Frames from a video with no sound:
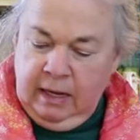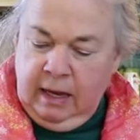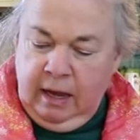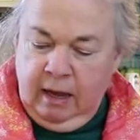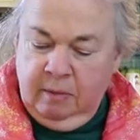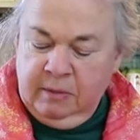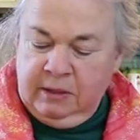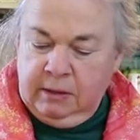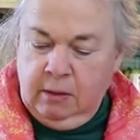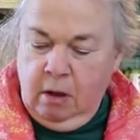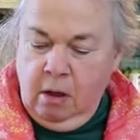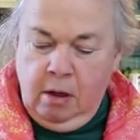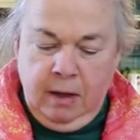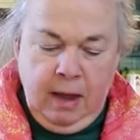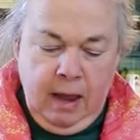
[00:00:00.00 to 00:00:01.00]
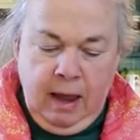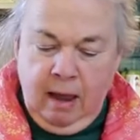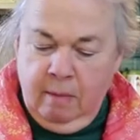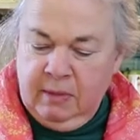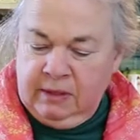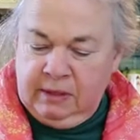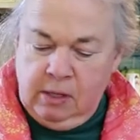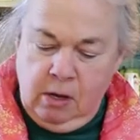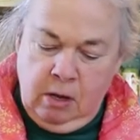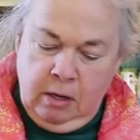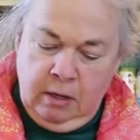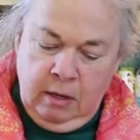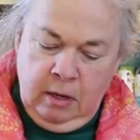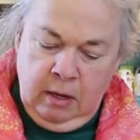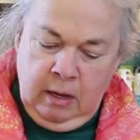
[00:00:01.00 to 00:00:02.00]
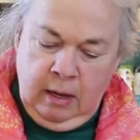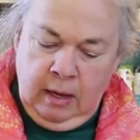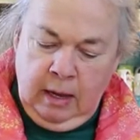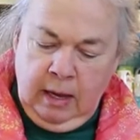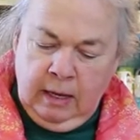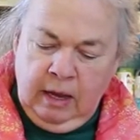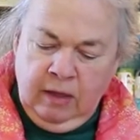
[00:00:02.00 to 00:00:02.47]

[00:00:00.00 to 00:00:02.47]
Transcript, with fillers: cups on Amazon, and I